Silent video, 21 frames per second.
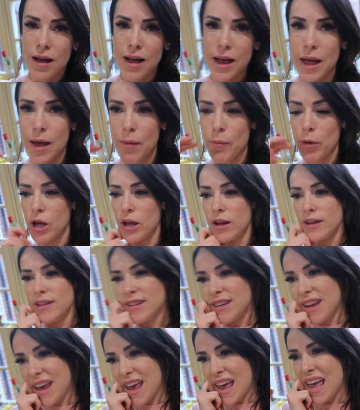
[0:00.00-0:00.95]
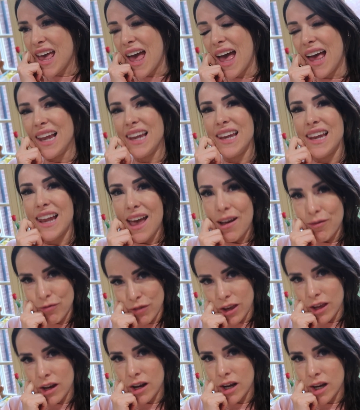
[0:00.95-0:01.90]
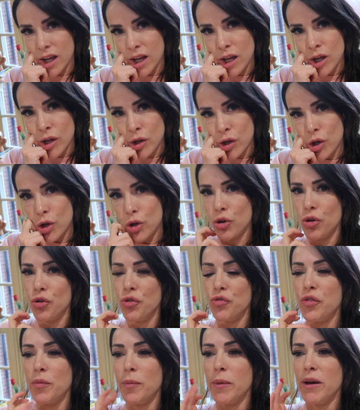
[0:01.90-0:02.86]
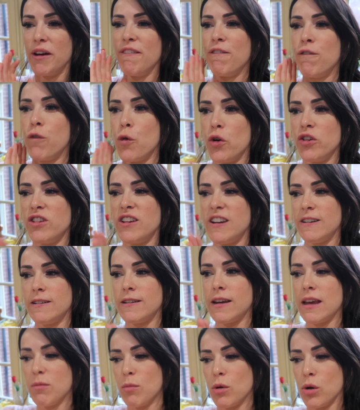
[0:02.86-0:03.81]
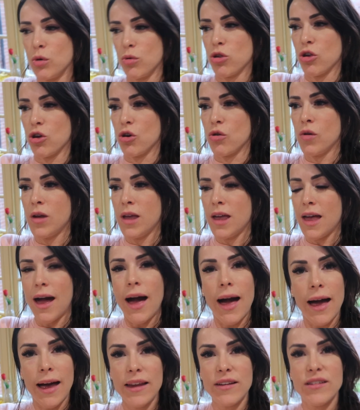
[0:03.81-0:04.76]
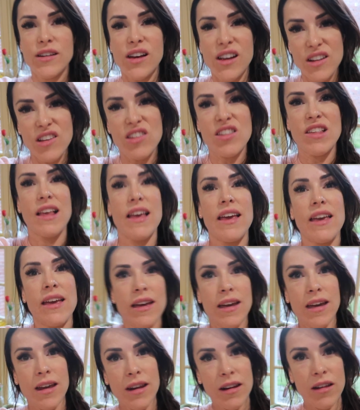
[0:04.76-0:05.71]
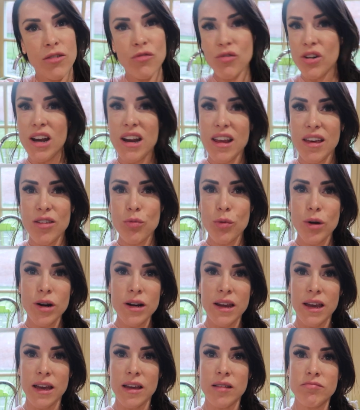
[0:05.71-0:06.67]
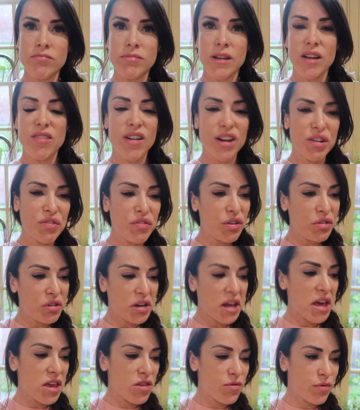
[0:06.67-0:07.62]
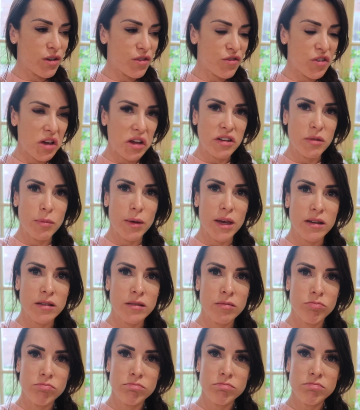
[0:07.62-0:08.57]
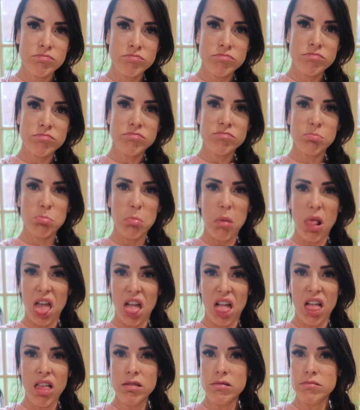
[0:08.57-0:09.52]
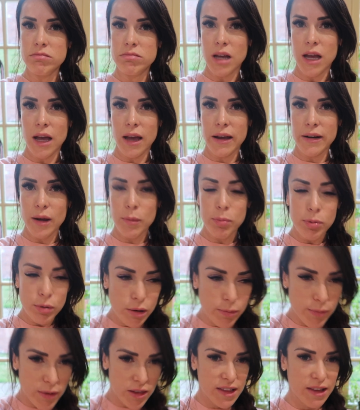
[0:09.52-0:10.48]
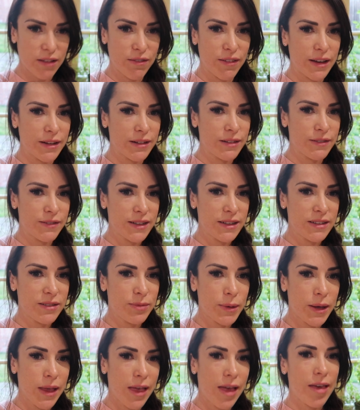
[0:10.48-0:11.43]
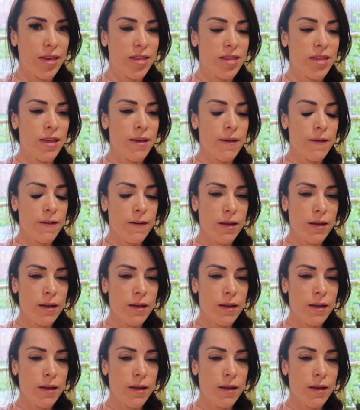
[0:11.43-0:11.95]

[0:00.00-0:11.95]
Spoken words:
I am on day 11 of my 14-day mojo. And honestly, it really is working. I've had a few days where I felt a bit, well, and I pulled myself out of it because